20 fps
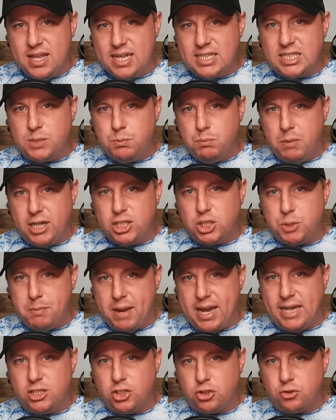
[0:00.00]
this much
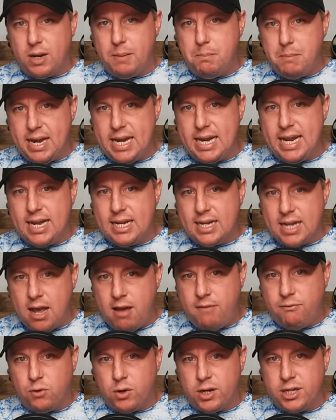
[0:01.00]
mainstream media
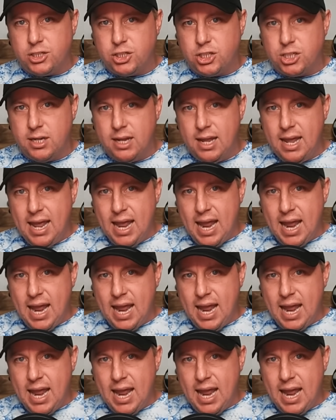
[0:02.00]
coverage.